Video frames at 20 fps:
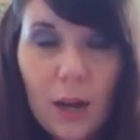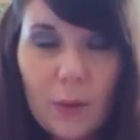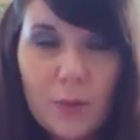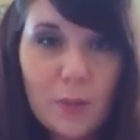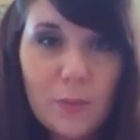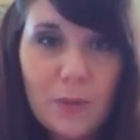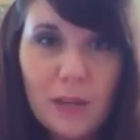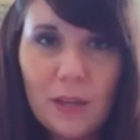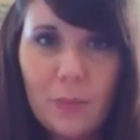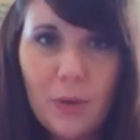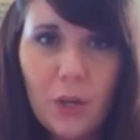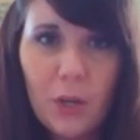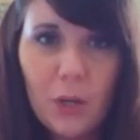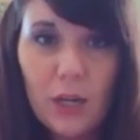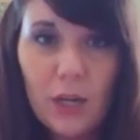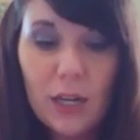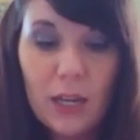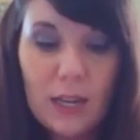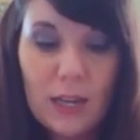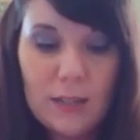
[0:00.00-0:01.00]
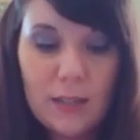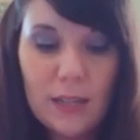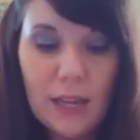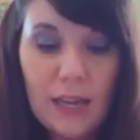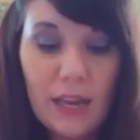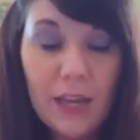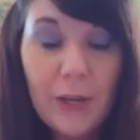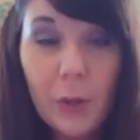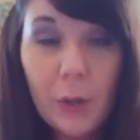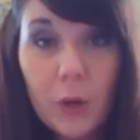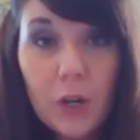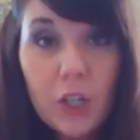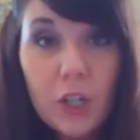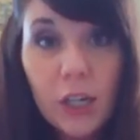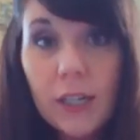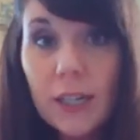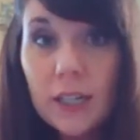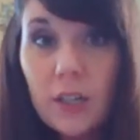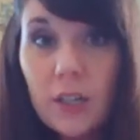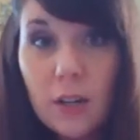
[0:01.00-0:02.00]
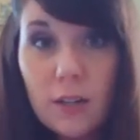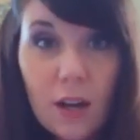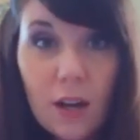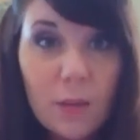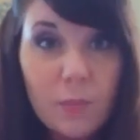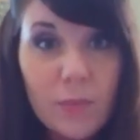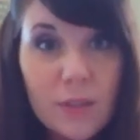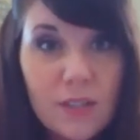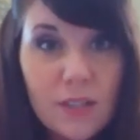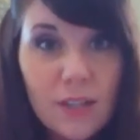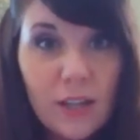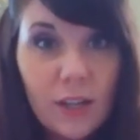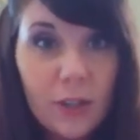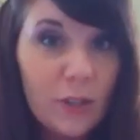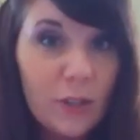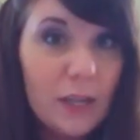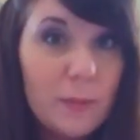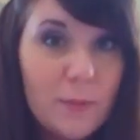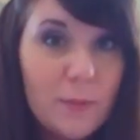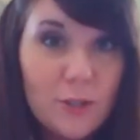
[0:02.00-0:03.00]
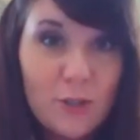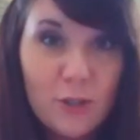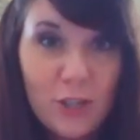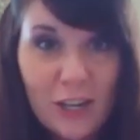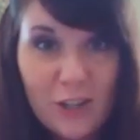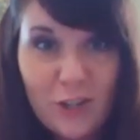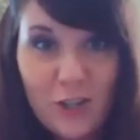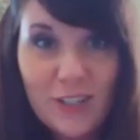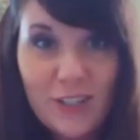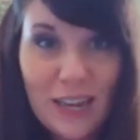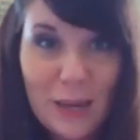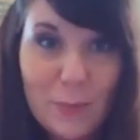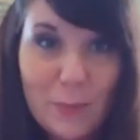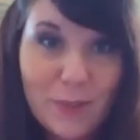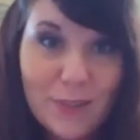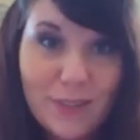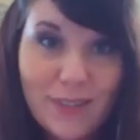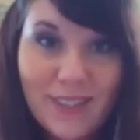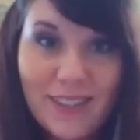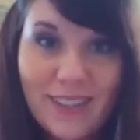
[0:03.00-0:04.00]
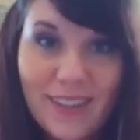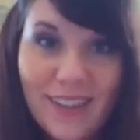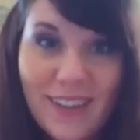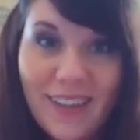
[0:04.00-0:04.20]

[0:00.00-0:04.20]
I was on my computer and he's like, hey, go to Target.com. Let's look at cribs and changing tables.